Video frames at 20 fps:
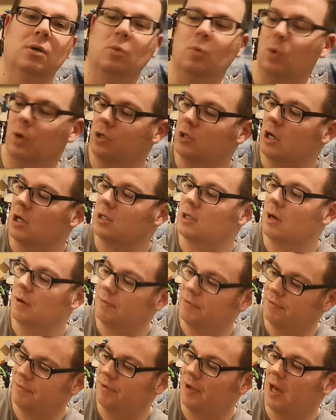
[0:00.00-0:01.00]
which is
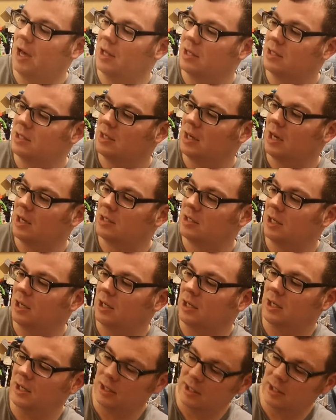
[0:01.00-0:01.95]
fantastic.